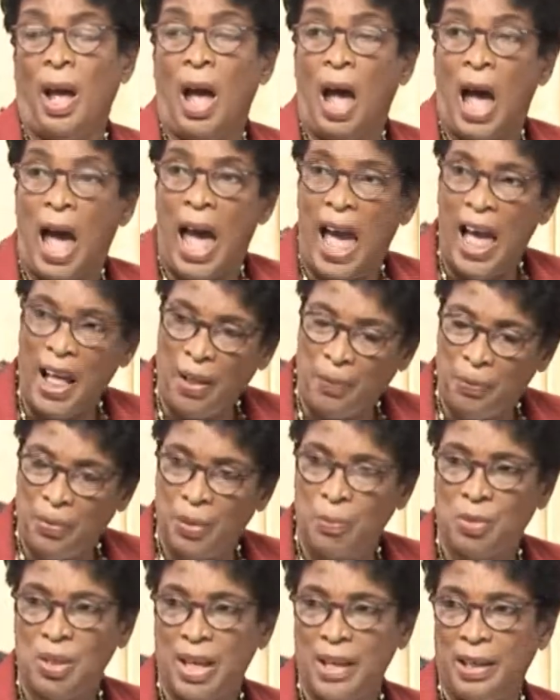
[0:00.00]
help
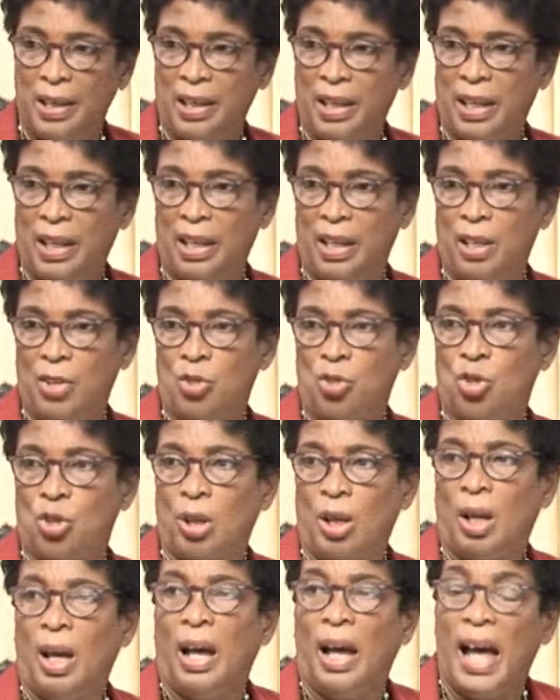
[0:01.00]
them to engage,
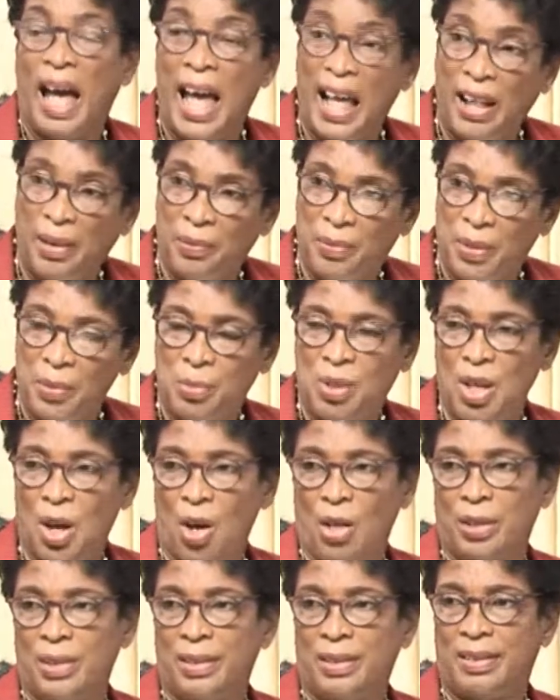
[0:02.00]
help them to
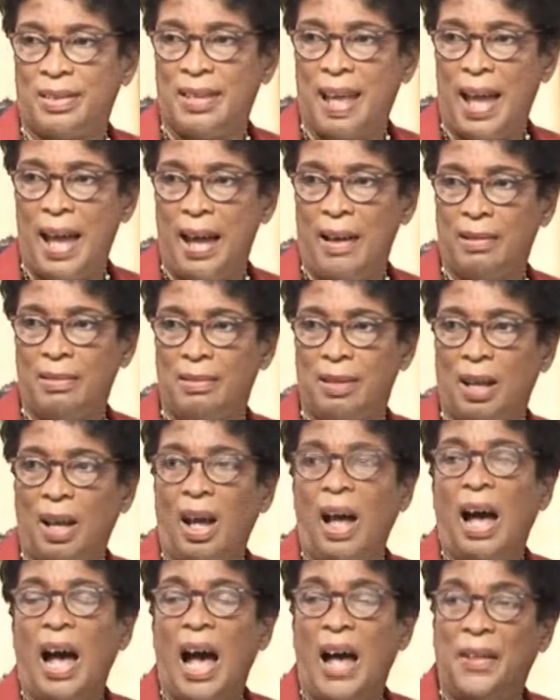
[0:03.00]
understand,
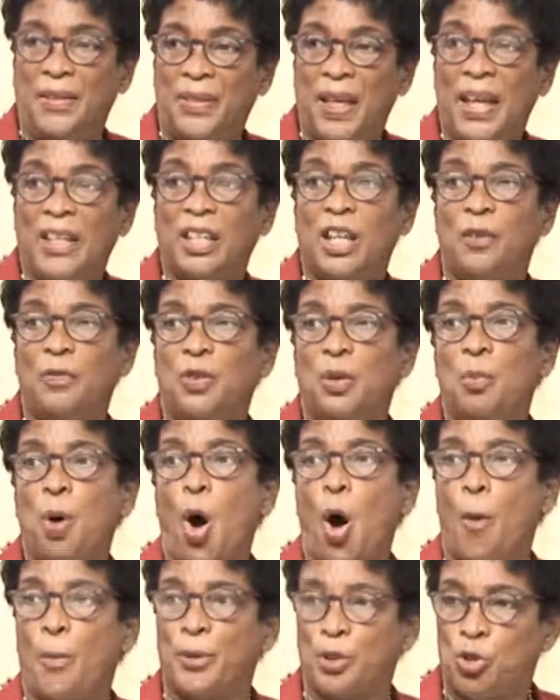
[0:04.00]
and then give them
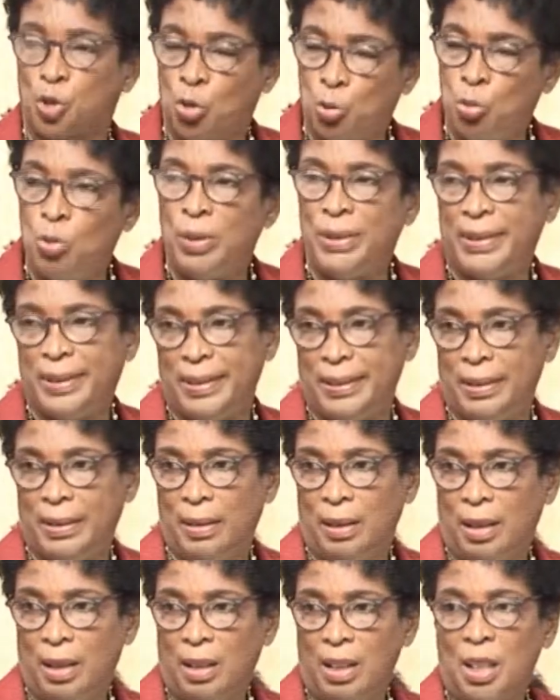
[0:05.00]
opportunity
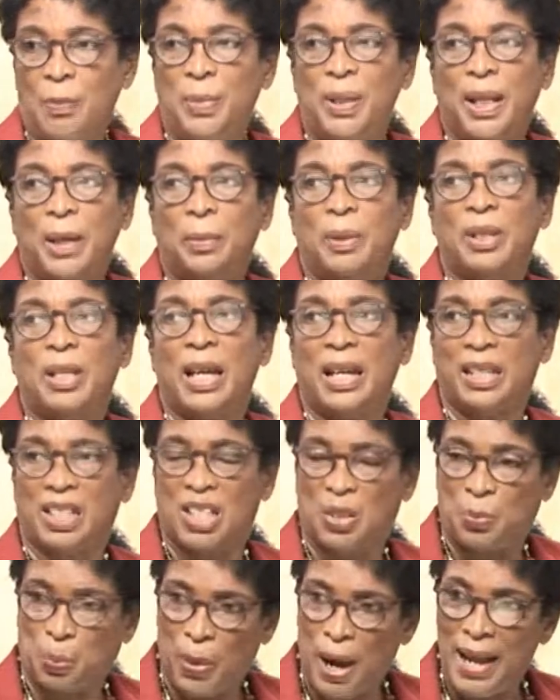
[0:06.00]
to be able to
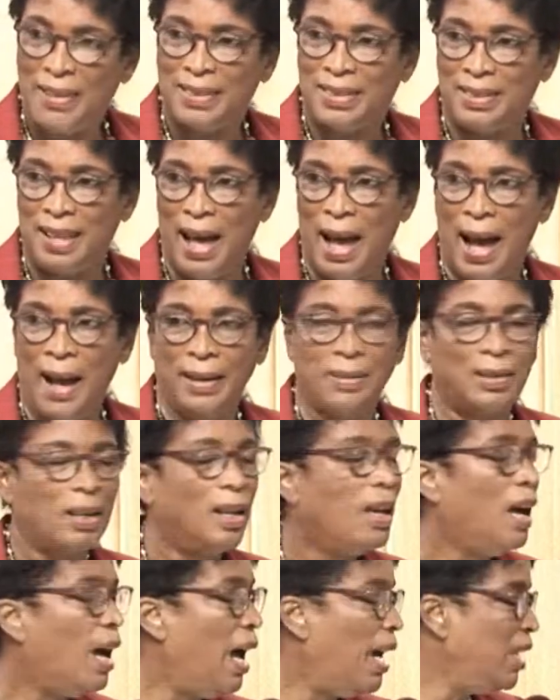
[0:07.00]
express that
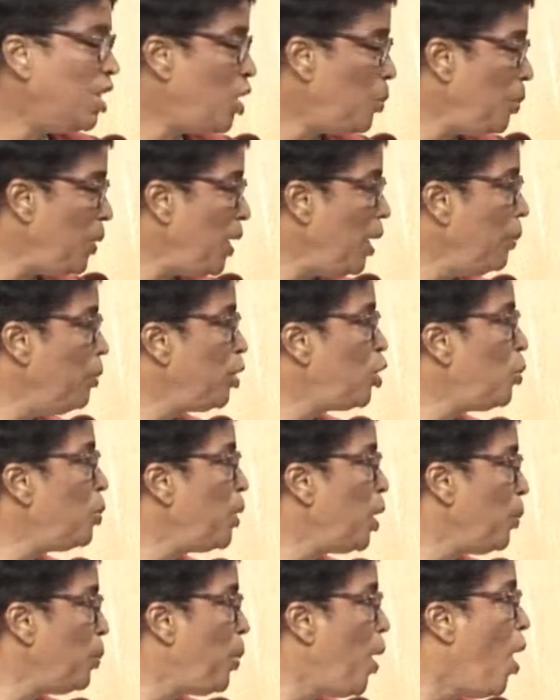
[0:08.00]
and to be able to be
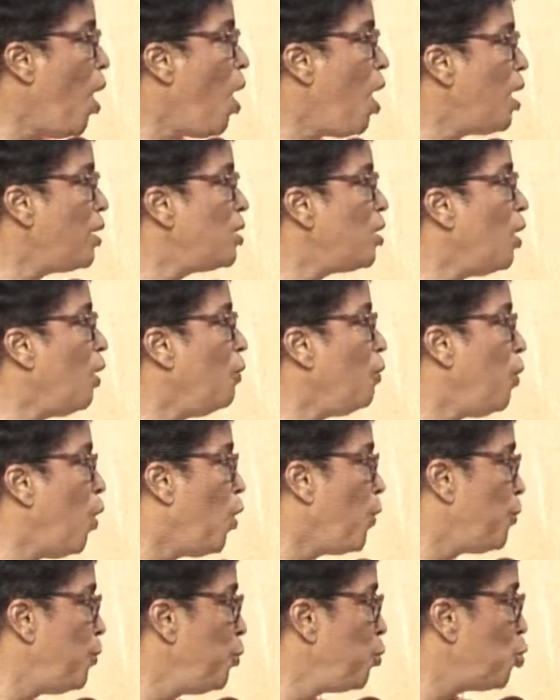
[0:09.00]
a part of our
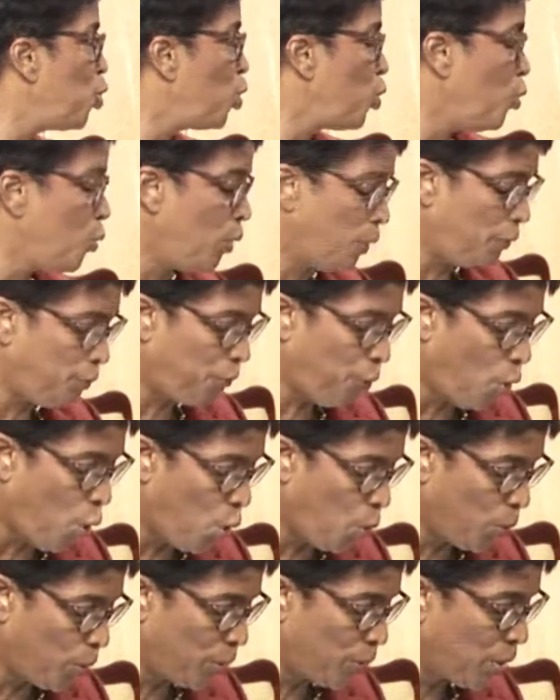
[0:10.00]
future going
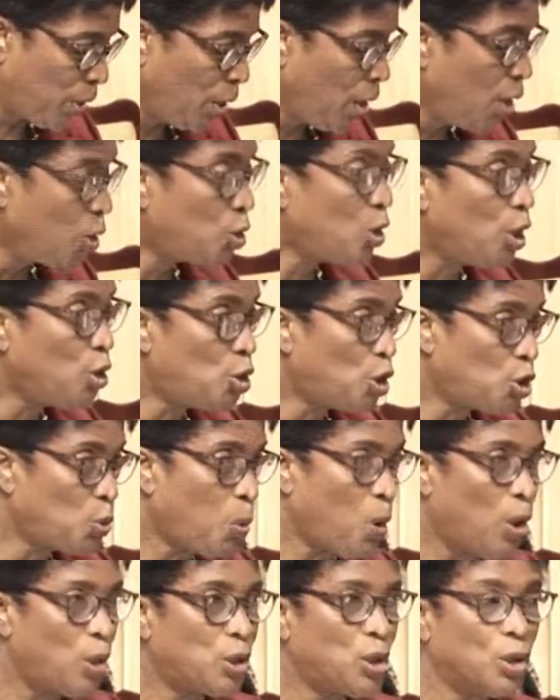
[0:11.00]
forward. So I just
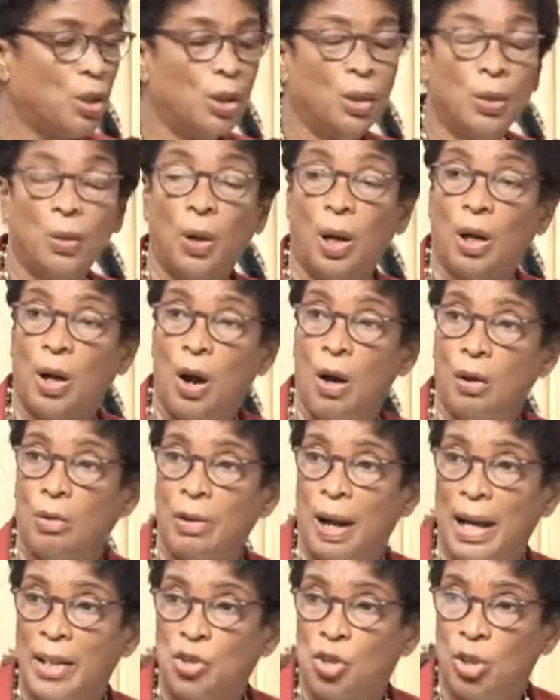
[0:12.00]
want to
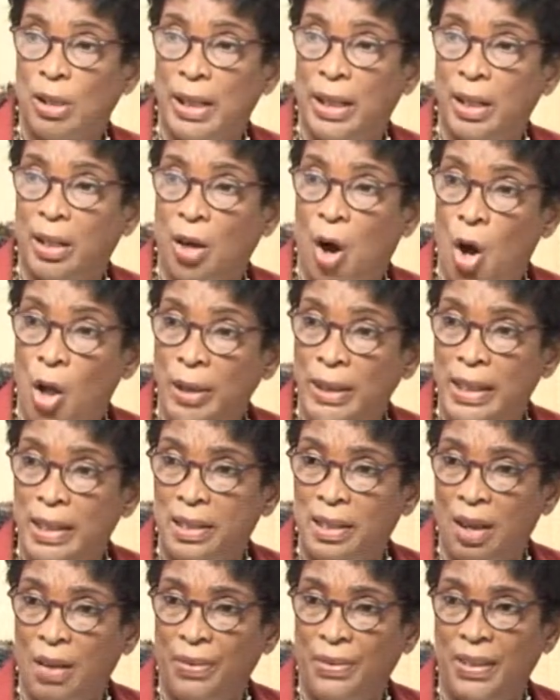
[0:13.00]
congratulate colleagues
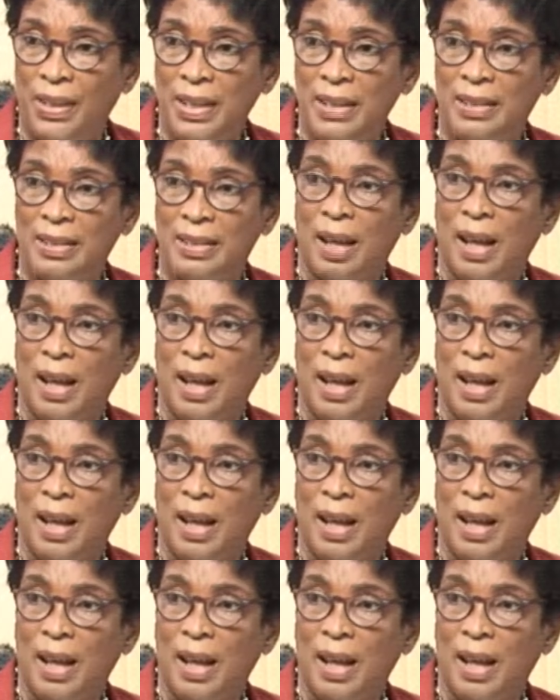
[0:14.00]
on this,